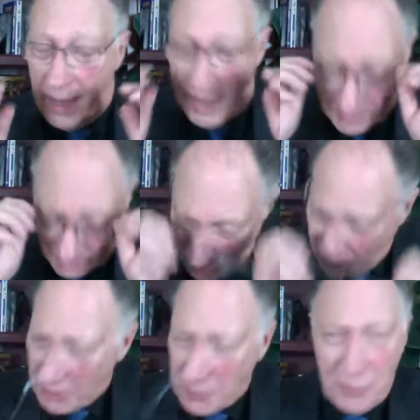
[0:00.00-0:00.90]
And then he
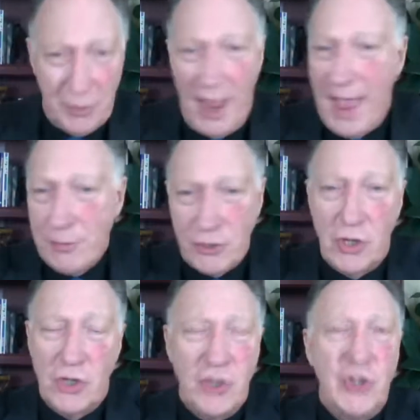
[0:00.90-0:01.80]
says, perhaps
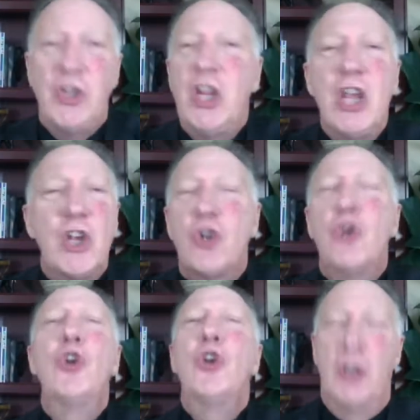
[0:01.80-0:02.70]
she
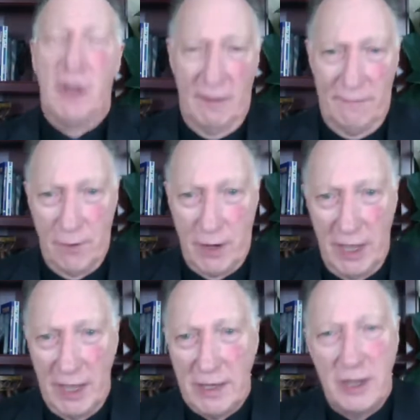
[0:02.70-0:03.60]
could
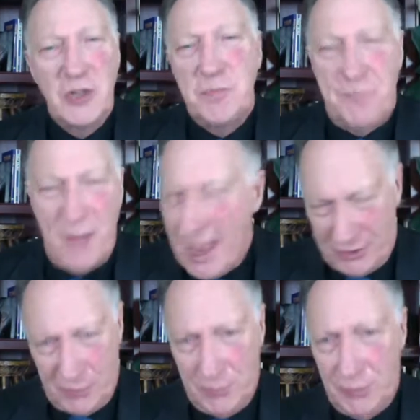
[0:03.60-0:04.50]
forget. It is
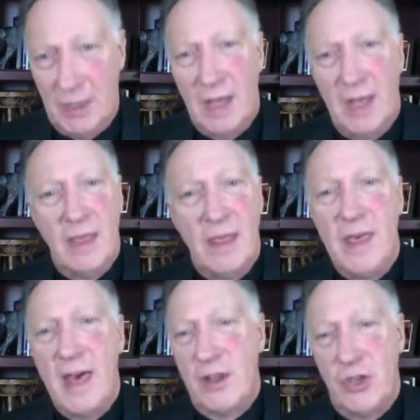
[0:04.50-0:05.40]
possible
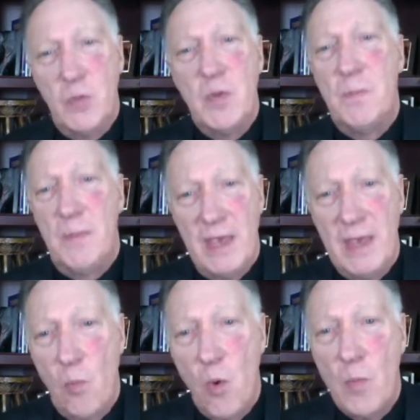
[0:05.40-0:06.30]
that a human
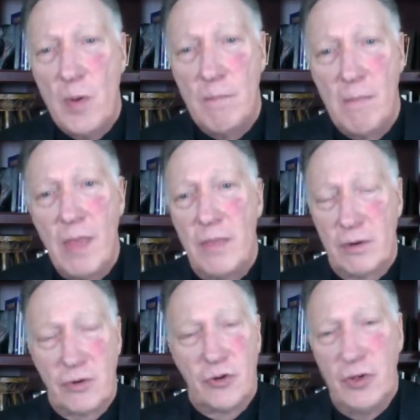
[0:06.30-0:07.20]
being, woman, mother,
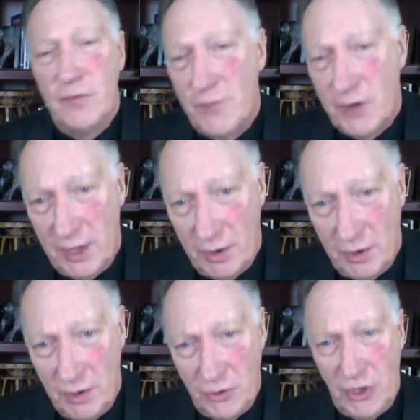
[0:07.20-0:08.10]
could forget her
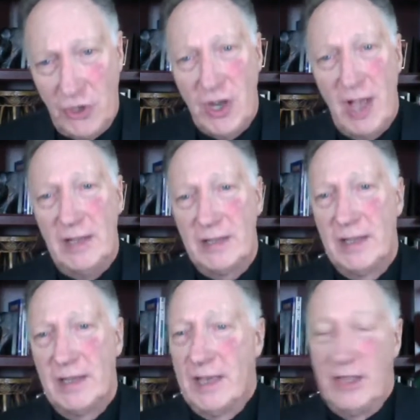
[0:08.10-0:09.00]
nursing child.
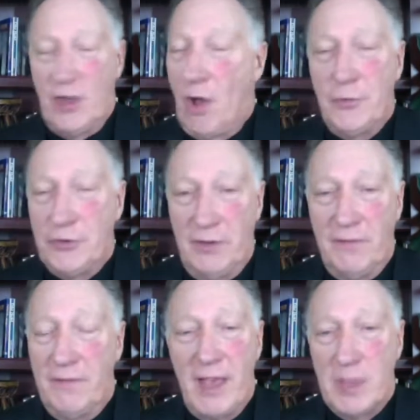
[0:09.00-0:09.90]
It's almost
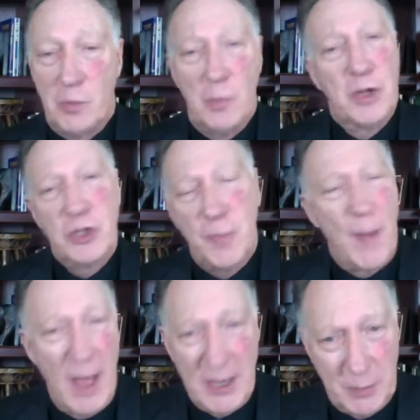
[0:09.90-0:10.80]
unfathomable, but it's
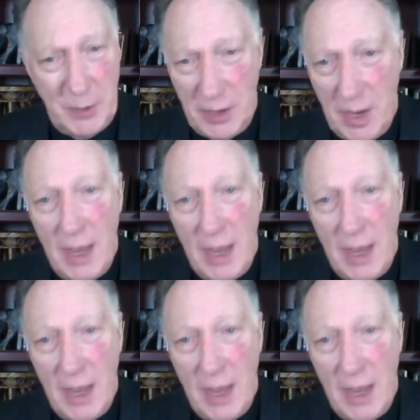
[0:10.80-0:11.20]
possible.